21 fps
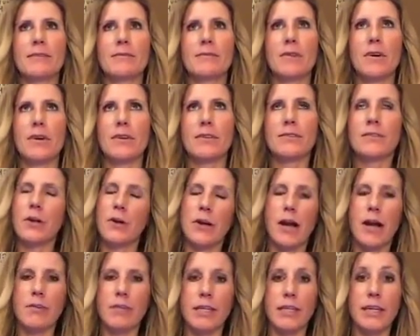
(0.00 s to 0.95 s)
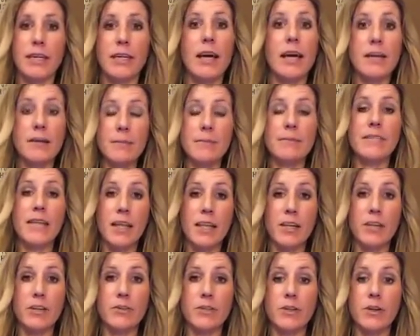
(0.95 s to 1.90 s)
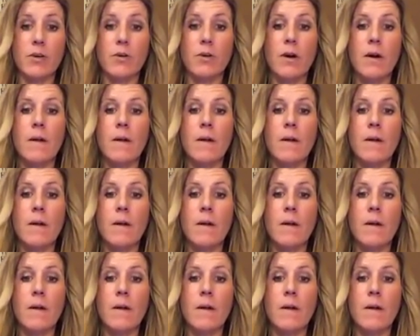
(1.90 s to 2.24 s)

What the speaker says: Well, no, not really. I'm telling you to.